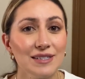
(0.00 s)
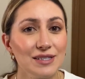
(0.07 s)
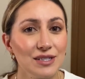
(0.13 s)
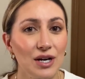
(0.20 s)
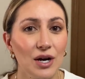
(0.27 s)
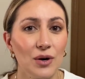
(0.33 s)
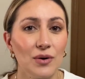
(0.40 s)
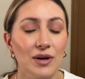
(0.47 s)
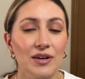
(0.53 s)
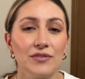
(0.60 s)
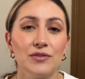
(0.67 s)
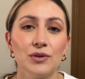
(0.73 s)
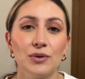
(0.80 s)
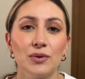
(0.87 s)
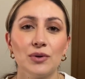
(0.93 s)
So if
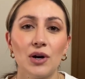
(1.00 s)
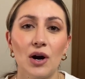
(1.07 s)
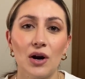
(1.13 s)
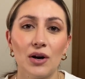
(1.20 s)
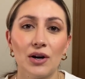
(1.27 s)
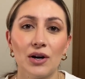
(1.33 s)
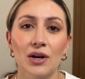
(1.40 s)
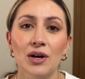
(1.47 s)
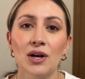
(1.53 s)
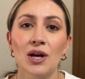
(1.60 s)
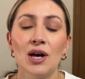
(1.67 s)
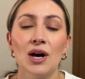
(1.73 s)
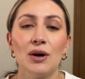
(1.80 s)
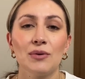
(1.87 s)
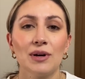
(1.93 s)
you are
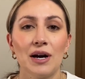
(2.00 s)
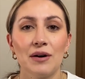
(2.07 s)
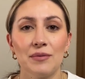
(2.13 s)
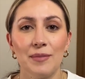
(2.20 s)
around